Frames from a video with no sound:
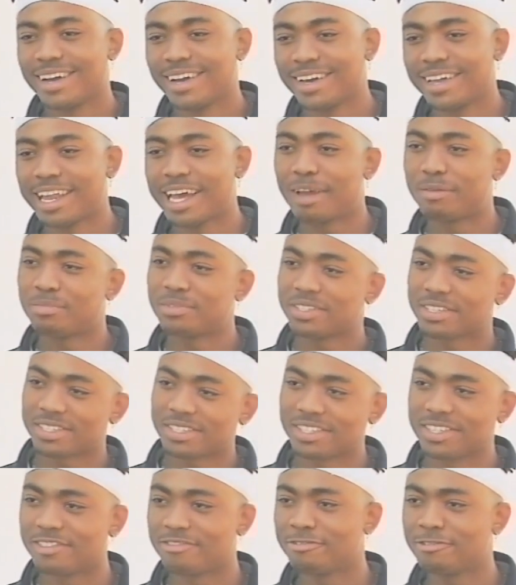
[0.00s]
and I'm
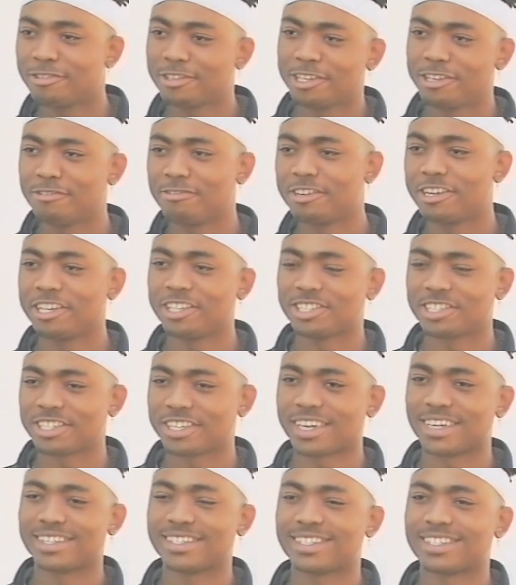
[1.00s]
just a rookie
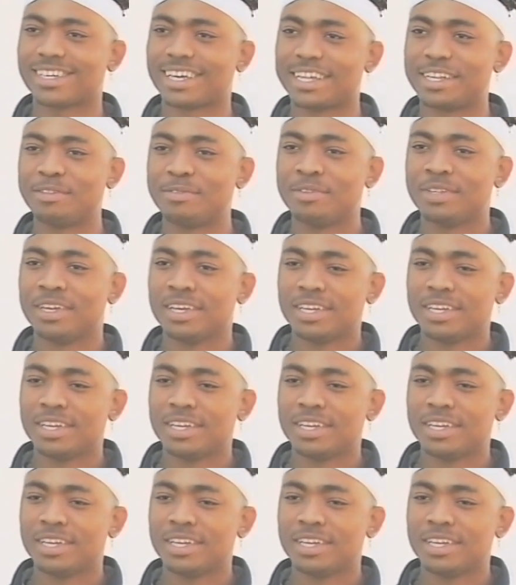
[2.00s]
ranger kind of style.